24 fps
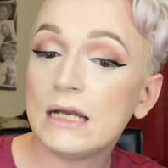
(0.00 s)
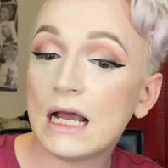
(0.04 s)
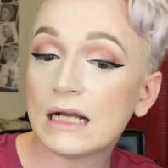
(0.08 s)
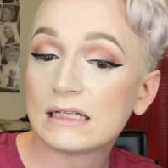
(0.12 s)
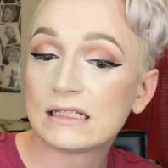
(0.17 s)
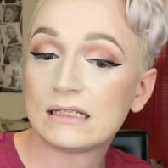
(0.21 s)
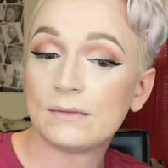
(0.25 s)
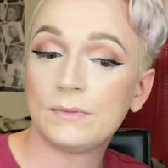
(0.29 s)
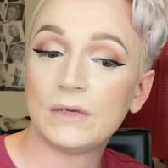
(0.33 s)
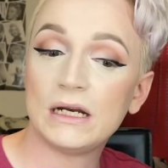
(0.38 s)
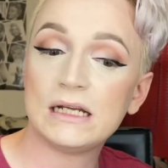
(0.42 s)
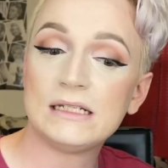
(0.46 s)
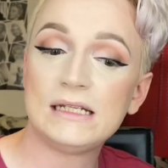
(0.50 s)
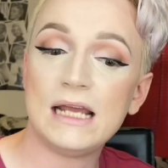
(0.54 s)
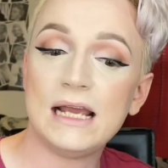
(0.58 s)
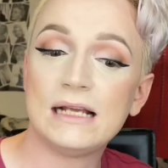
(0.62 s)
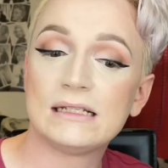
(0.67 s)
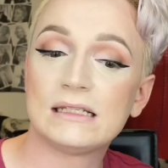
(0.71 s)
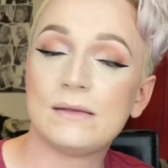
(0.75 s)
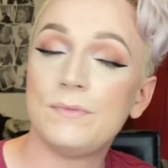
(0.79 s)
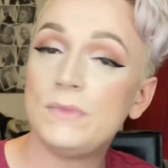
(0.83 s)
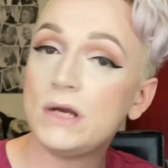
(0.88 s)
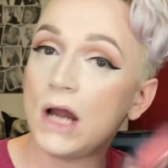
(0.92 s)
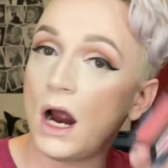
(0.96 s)
I'm going to take
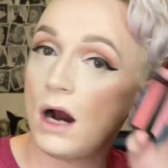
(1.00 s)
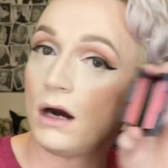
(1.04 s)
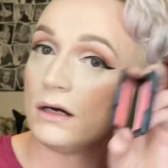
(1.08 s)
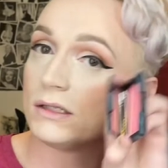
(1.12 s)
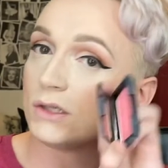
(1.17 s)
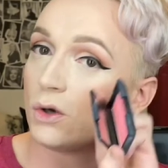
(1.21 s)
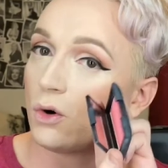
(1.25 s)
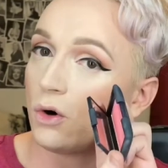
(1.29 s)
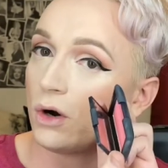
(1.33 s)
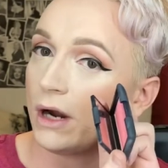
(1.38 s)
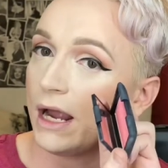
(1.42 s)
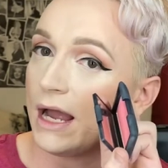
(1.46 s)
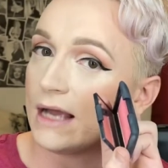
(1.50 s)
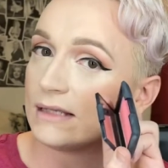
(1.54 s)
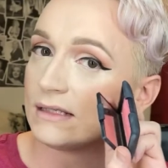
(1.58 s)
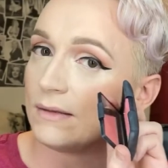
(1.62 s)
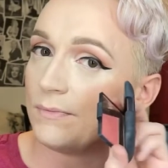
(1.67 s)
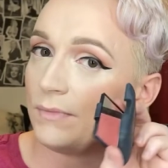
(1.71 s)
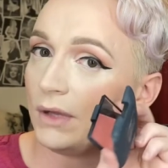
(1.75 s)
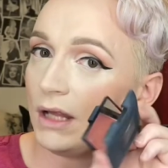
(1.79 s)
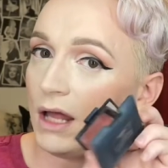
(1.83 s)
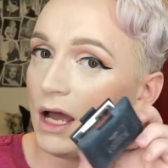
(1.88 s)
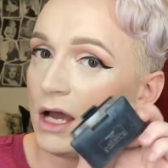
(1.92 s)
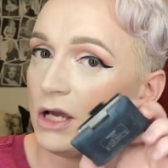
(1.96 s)
some Nars Orgasm
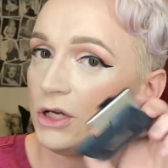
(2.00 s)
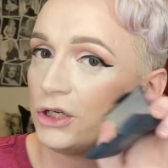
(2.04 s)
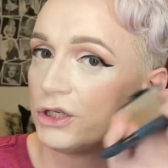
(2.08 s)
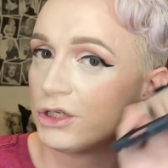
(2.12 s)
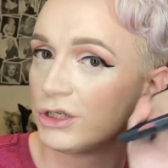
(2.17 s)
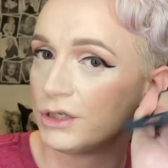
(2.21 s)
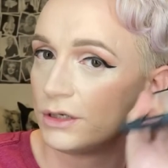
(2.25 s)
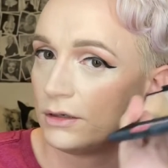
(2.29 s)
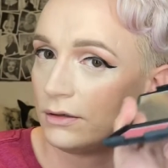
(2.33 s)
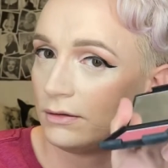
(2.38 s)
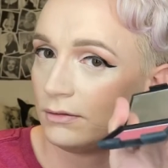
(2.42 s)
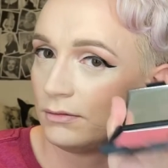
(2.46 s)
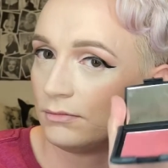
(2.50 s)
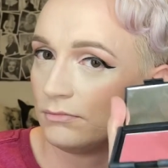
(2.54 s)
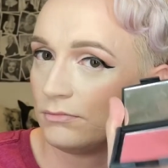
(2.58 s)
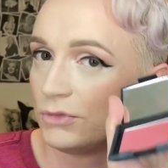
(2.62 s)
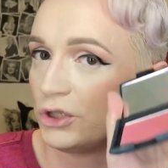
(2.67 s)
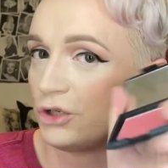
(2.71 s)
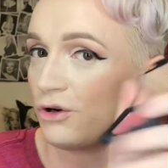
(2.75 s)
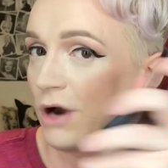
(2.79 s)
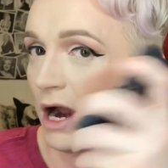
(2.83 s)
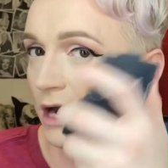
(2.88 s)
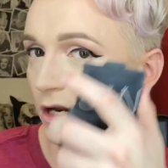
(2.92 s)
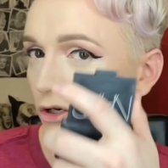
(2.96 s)
Blush,
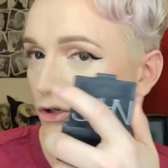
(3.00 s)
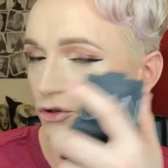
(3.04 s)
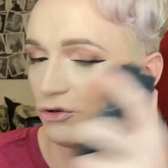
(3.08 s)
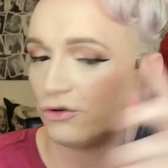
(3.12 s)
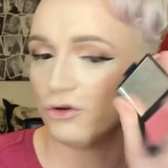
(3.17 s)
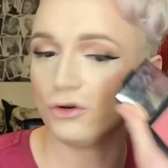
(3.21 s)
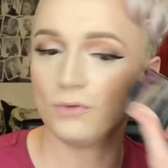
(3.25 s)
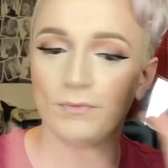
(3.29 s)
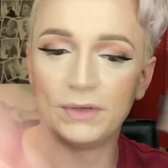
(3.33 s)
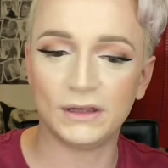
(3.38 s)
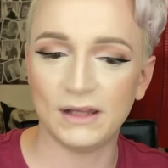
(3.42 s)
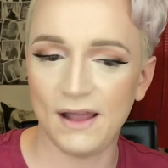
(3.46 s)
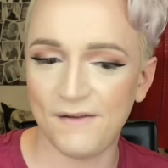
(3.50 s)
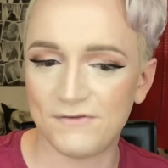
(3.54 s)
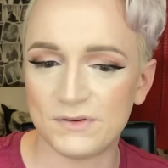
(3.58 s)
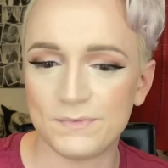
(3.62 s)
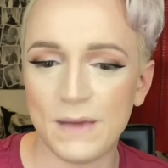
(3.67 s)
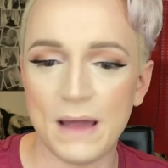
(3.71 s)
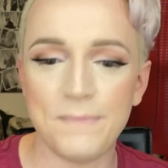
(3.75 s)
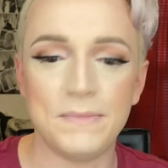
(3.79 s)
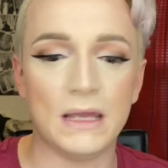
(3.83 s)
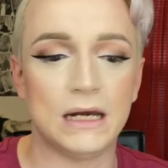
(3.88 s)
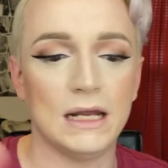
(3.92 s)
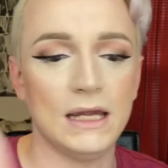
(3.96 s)
tried and true, beloved by
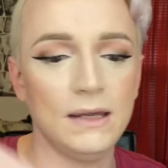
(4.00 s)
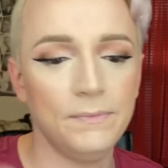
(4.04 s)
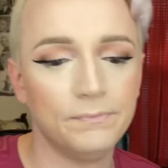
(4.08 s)
many,